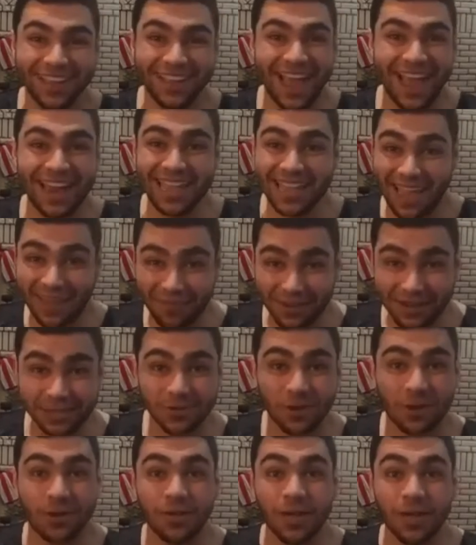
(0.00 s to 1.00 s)
and he gave it his
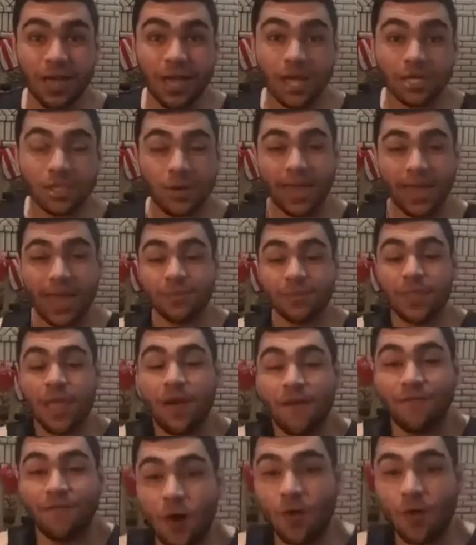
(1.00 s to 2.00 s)
all. So again,
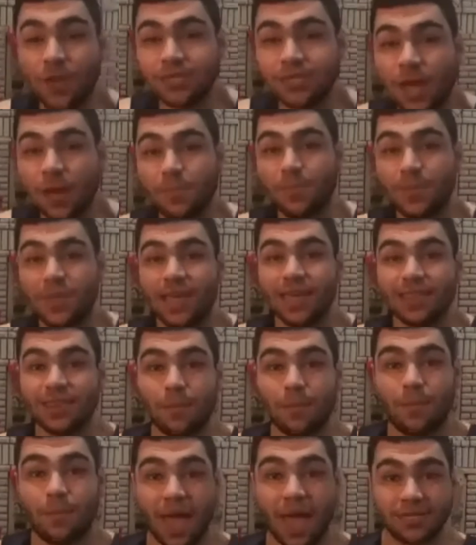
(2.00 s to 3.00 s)
focus on being the
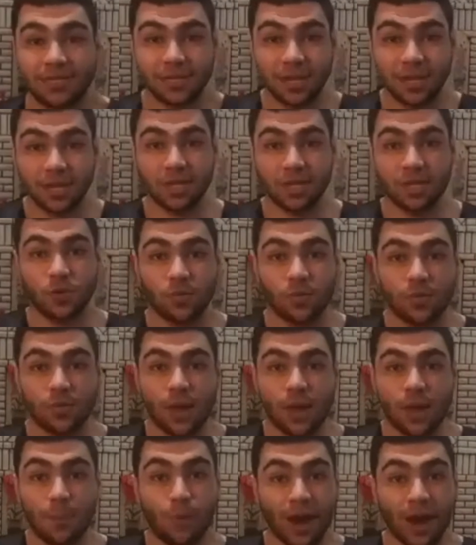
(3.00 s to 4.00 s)
best you,
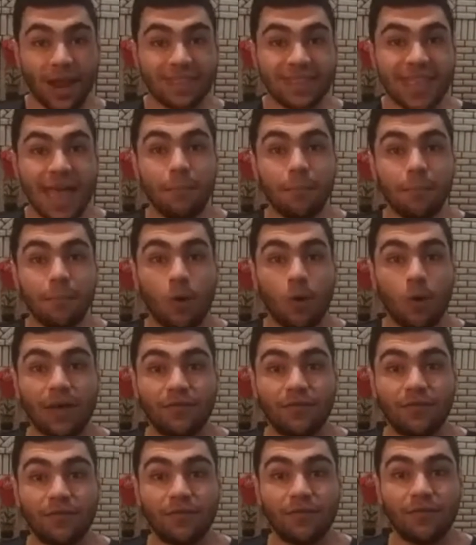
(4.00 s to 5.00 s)
breaking that mold
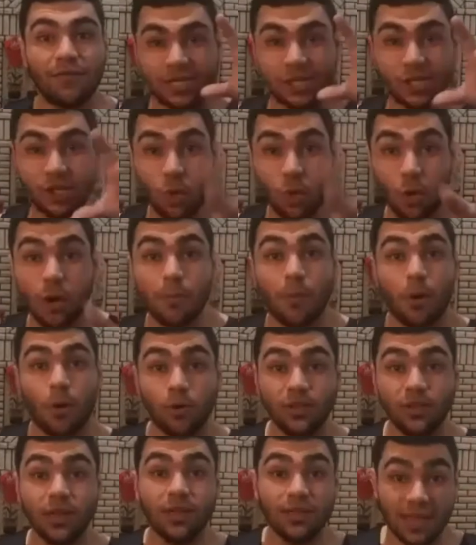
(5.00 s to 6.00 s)
every day, but it's your
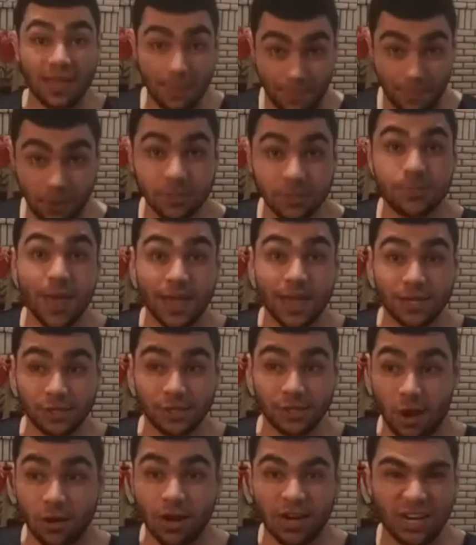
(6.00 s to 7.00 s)
mold that builds back
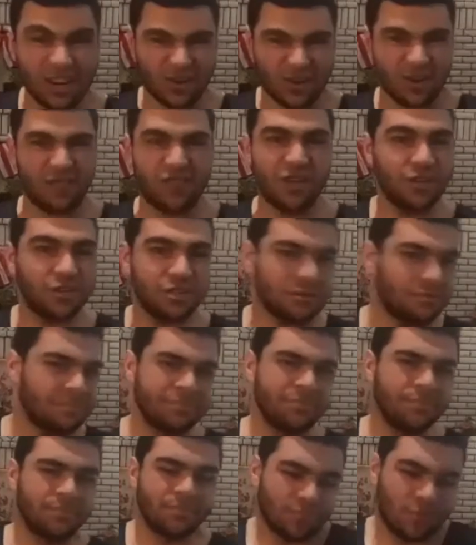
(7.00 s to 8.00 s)
stronger. And if you're a fish,
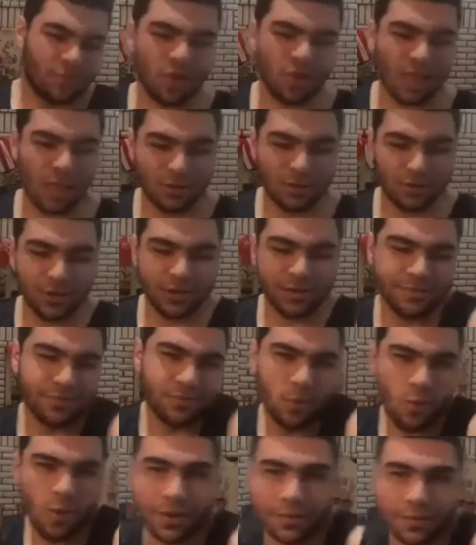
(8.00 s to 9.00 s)
don't climb a tree.
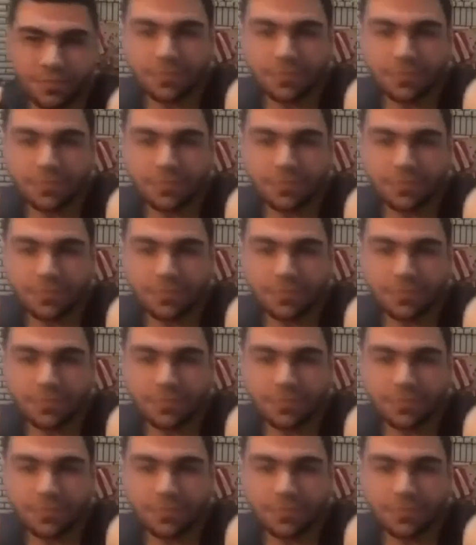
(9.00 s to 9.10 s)
Why?